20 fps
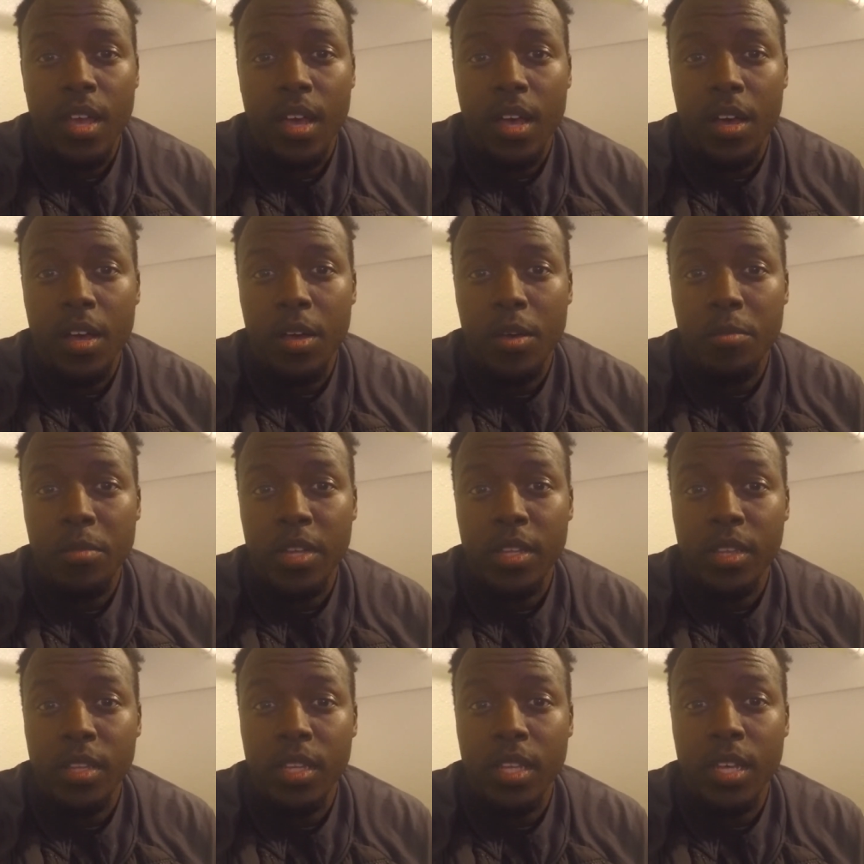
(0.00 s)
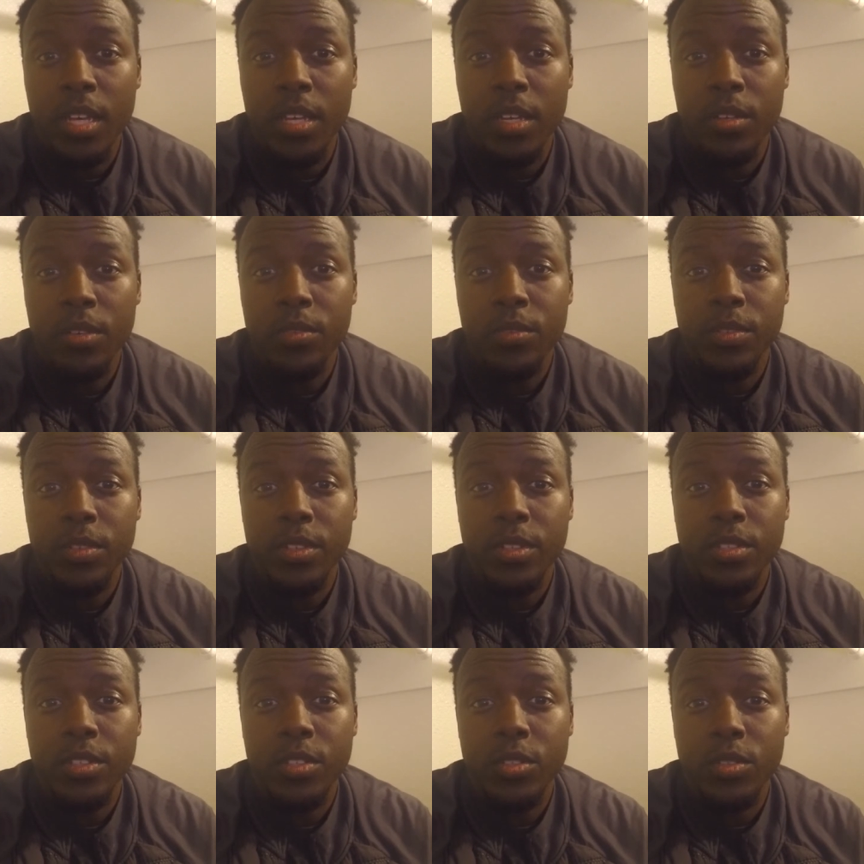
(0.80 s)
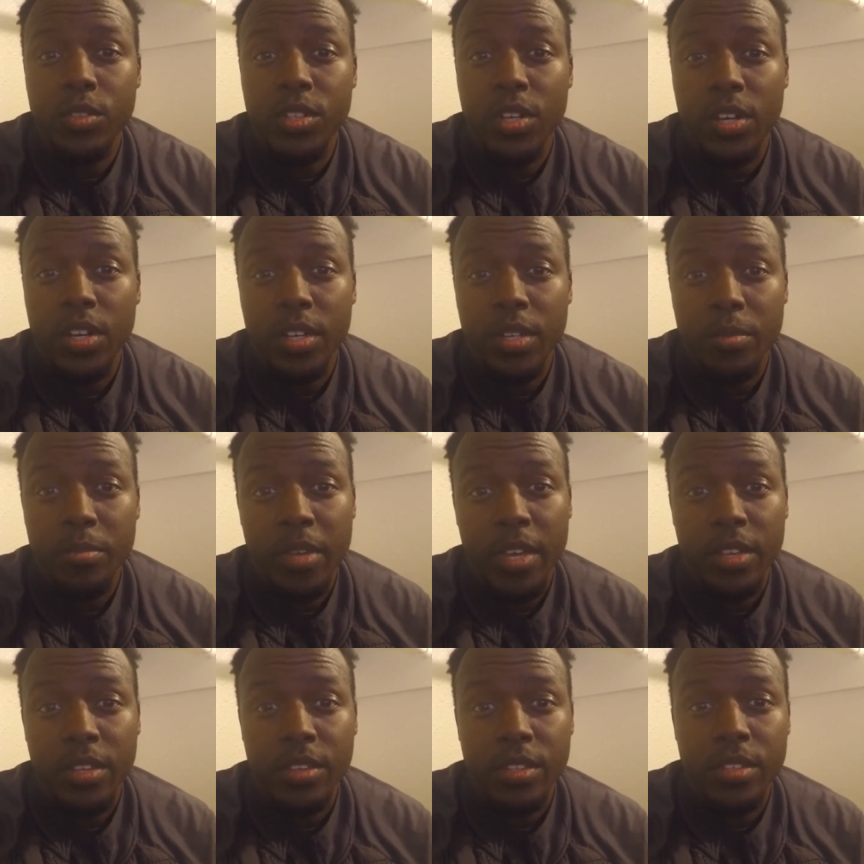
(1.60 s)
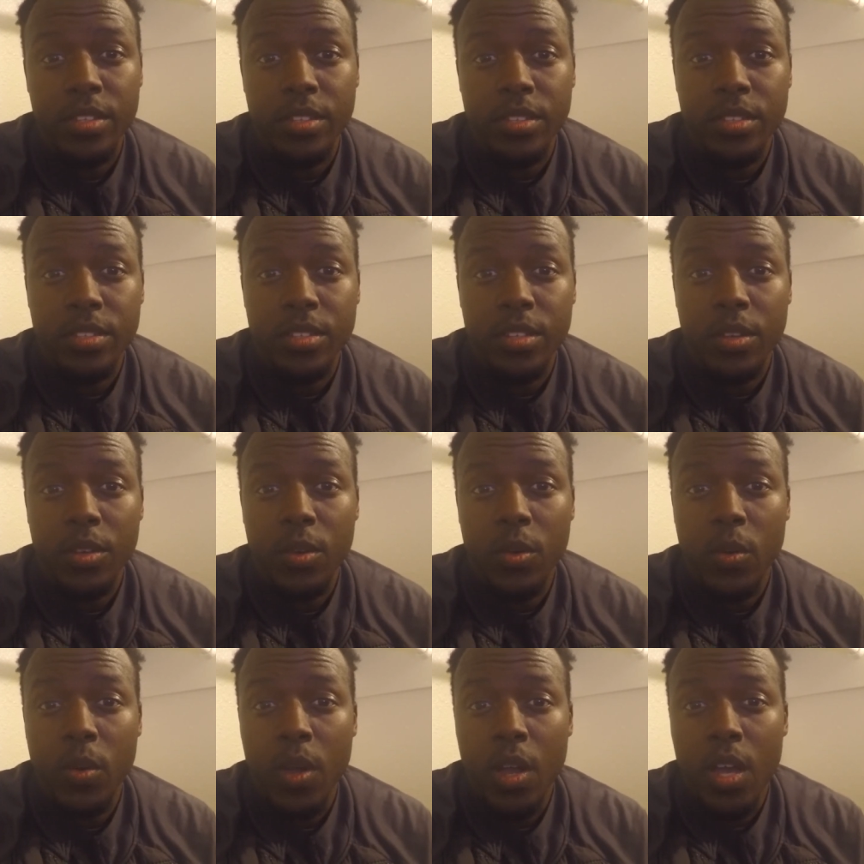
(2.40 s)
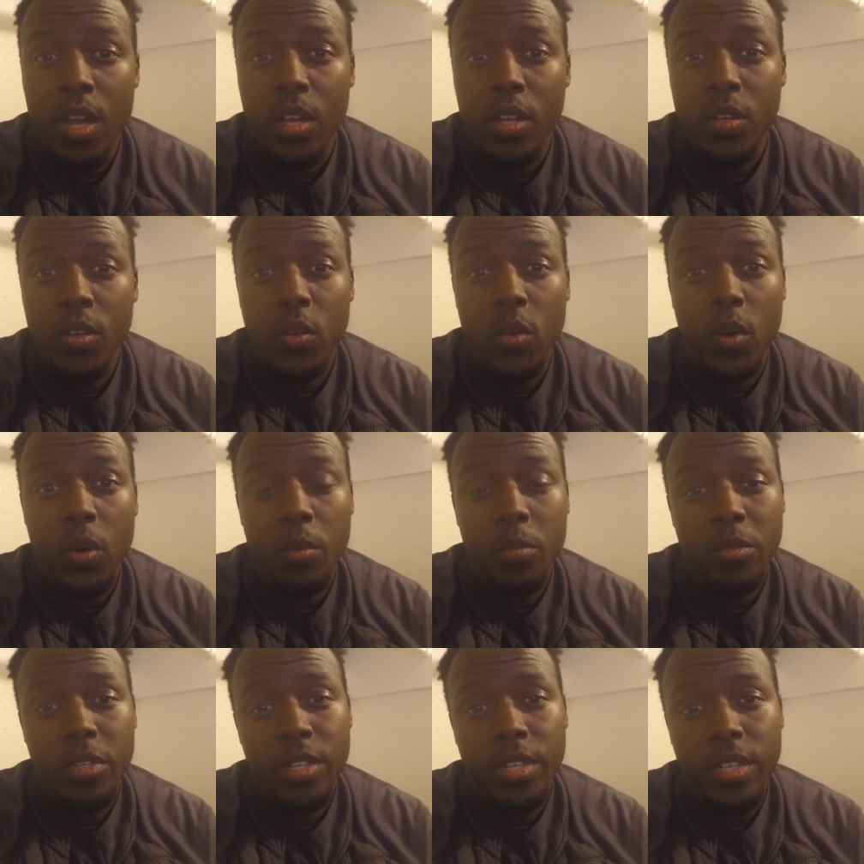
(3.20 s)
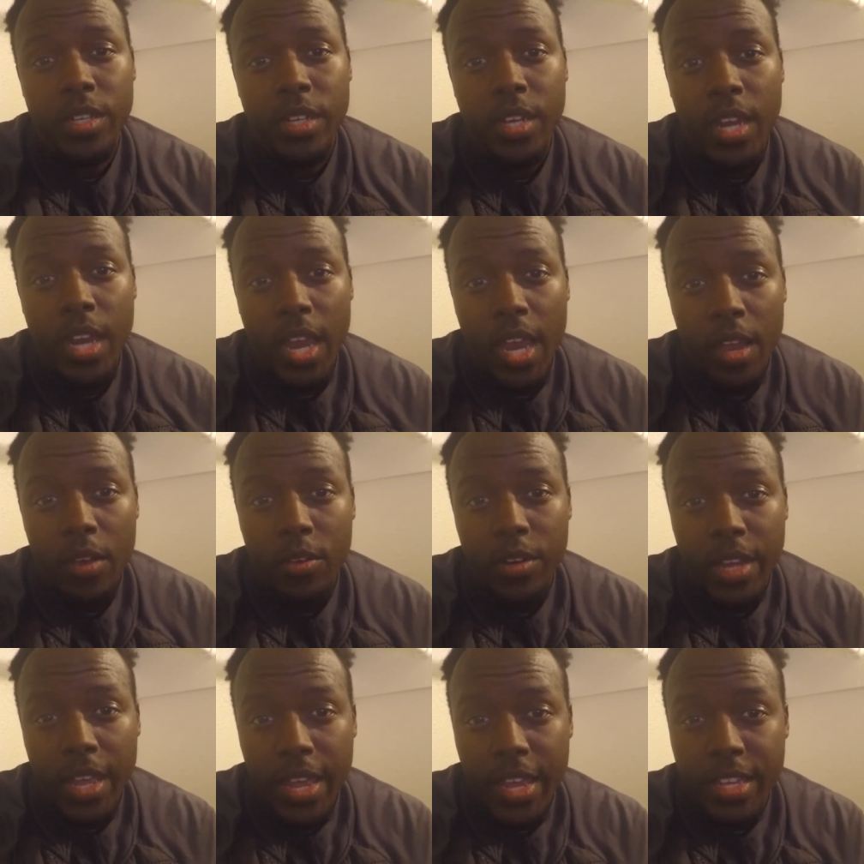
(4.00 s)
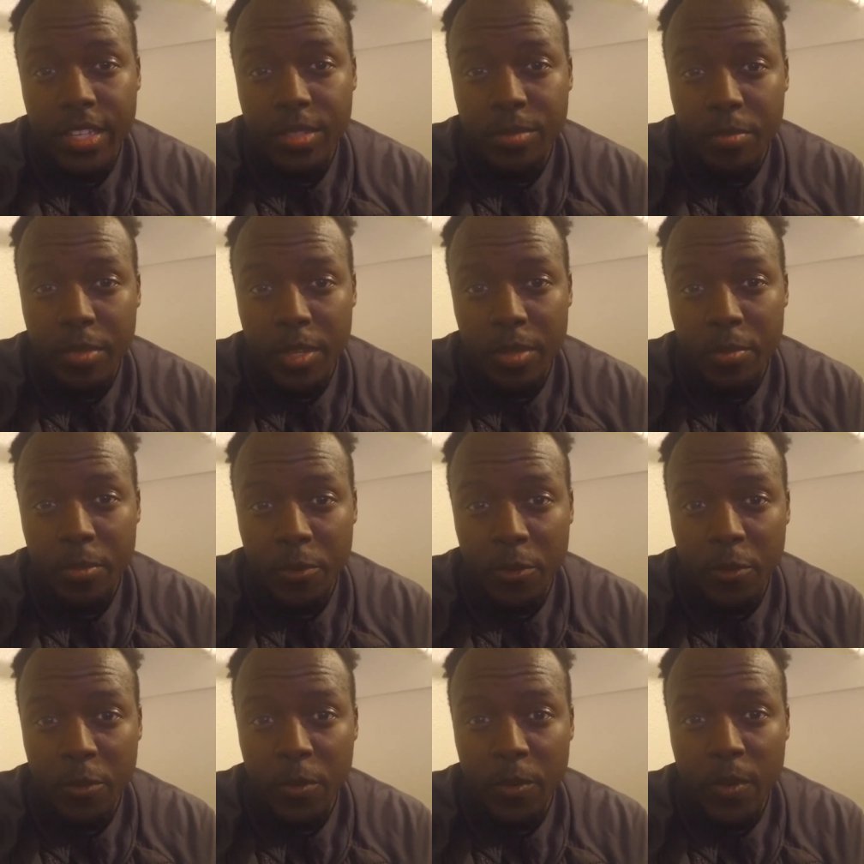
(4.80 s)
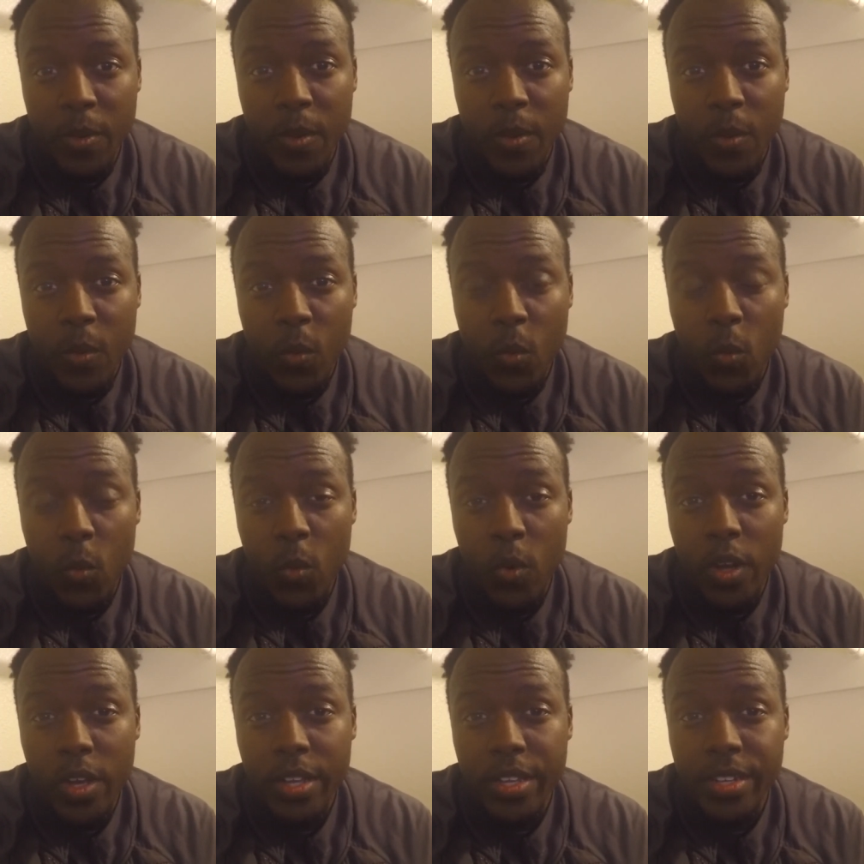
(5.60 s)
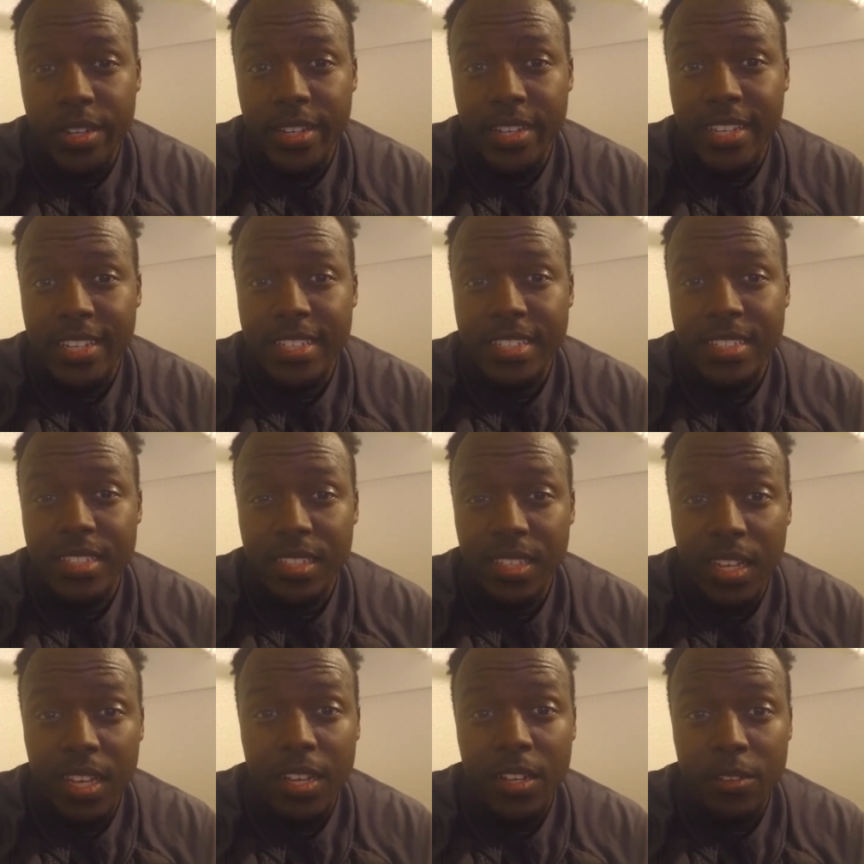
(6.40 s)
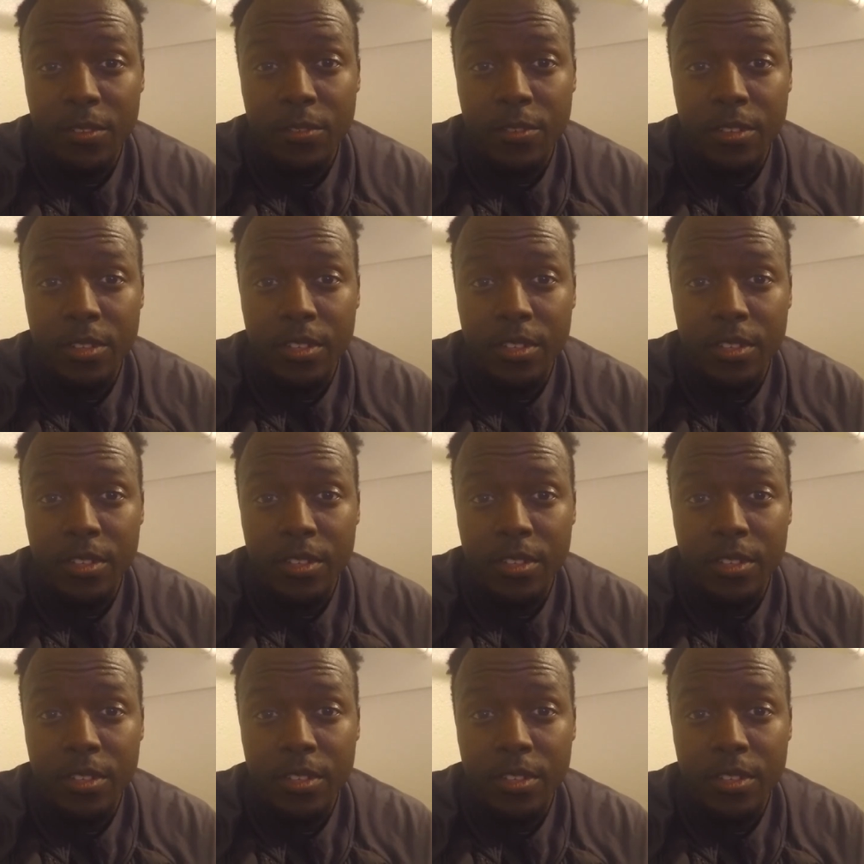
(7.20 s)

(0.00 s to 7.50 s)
I love to talk about this. So, normally I would ask people, what is love?